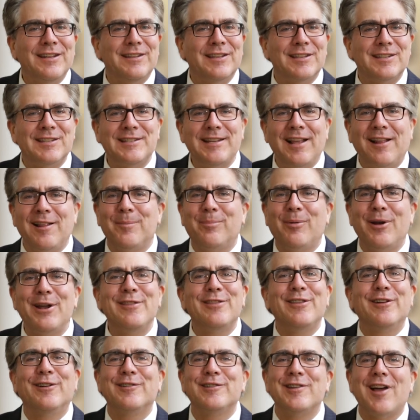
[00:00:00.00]
to
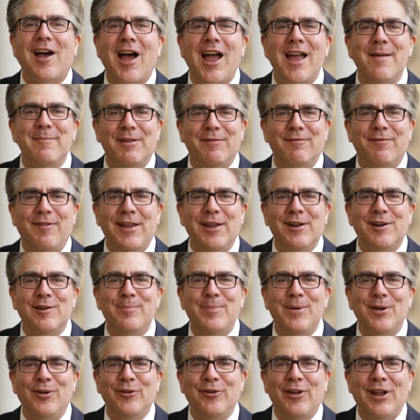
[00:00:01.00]
celebrate their time at
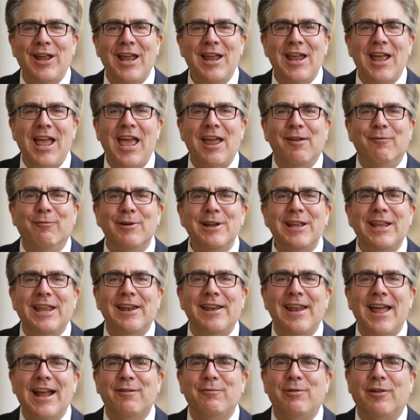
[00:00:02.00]
Vanderbilt and
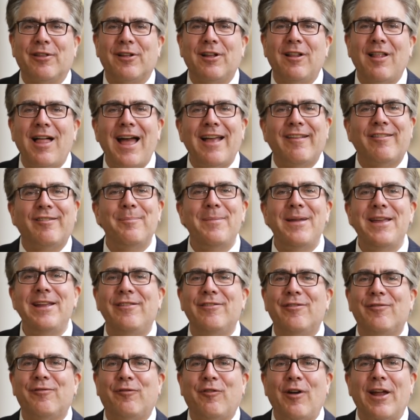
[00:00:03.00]
reconnect with
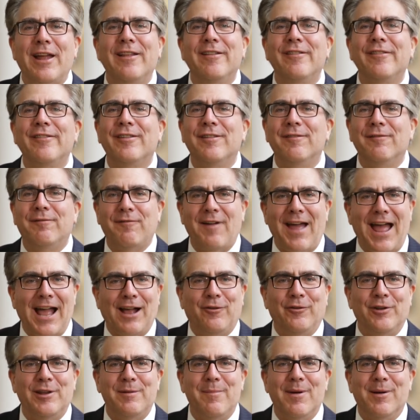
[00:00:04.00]
classmates, friends, and faculty